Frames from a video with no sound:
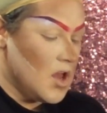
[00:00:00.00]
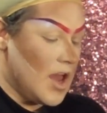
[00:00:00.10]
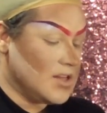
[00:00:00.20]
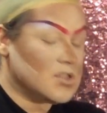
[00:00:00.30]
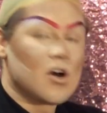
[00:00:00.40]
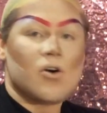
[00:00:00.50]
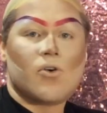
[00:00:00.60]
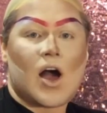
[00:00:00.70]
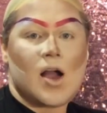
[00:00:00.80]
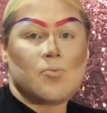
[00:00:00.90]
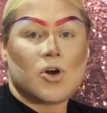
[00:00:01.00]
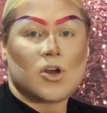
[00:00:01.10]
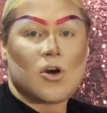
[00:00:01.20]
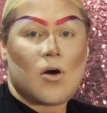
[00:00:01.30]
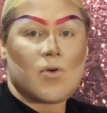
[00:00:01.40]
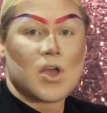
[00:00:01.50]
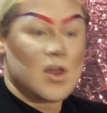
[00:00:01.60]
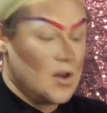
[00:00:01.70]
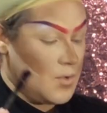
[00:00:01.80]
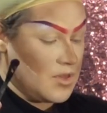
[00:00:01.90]
And so I'm going to go
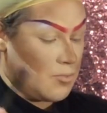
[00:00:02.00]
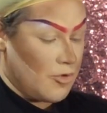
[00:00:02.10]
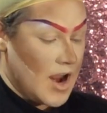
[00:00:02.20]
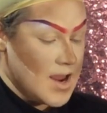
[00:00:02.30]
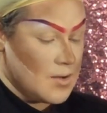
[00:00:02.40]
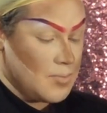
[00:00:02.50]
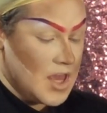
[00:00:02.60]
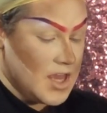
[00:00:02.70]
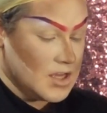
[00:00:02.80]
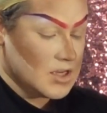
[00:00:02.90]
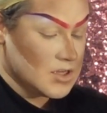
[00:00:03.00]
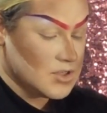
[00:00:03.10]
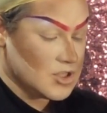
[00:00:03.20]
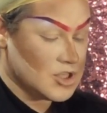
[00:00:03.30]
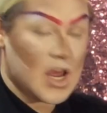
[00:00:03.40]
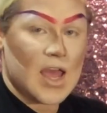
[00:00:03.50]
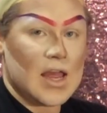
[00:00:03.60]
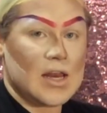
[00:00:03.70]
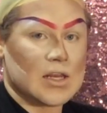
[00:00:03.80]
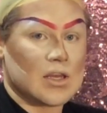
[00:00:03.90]
in with a bright pink
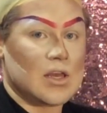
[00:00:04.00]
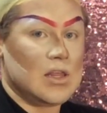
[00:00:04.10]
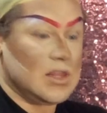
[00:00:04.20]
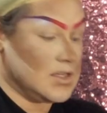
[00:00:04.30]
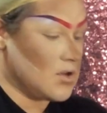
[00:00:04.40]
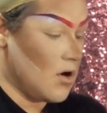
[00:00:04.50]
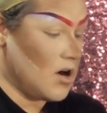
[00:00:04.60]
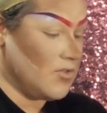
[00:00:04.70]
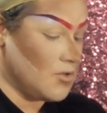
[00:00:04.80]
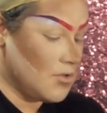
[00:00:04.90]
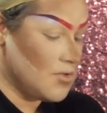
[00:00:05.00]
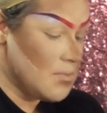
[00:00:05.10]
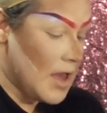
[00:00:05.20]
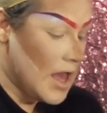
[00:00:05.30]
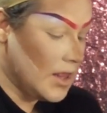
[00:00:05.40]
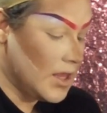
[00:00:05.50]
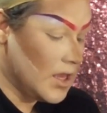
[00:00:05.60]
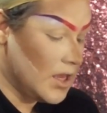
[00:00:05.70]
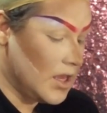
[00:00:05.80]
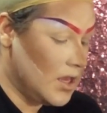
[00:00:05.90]
shade in this Carnival 3
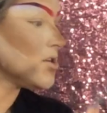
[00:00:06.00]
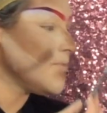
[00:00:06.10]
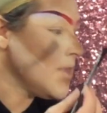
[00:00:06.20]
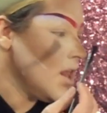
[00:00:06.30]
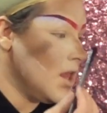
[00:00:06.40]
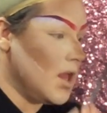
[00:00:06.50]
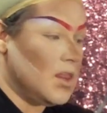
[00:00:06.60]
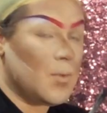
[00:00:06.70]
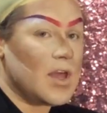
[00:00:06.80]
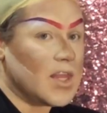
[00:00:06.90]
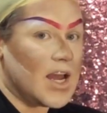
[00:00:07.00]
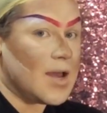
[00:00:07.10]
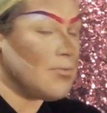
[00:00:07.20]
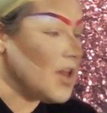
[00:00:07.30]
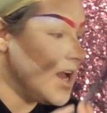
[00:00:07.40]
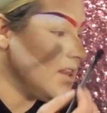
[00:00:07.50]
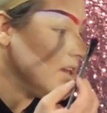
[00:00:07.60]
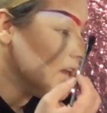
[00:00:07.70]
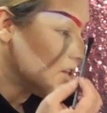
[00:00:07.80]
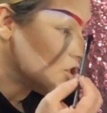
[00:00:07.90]
palette. And the way that I apply
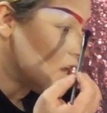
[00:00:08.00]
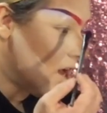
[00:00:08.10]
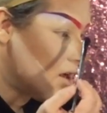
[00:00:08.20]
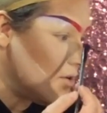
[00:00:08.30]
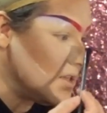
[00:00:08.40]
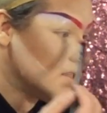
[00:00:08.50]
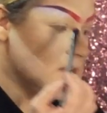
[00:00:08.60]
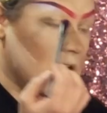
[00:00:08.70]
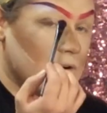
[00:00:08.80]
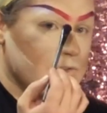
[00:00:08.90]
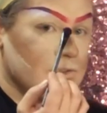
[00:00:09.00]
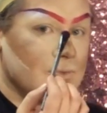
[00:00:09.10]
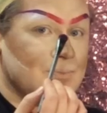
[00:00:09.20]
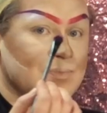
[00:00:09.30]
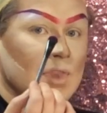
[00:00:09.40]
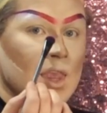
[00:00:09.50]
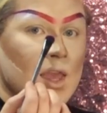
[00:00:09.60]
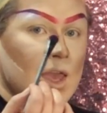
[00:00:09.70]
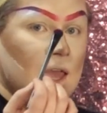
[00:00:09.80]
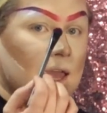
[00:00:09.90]
the shadow itself
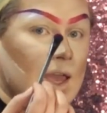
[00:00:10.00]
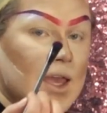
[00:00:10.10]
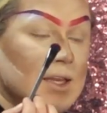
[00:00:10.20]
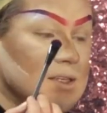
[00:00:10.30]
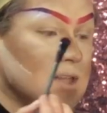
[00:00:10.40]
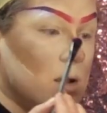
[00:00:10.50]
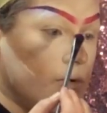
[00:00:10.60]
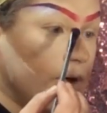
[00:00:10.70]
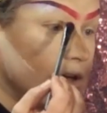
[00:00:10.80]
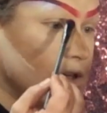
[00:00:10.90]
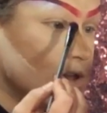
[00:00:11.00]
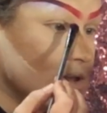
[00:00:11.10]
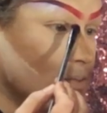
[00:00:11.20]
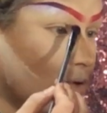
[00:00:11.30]
is I'm going to just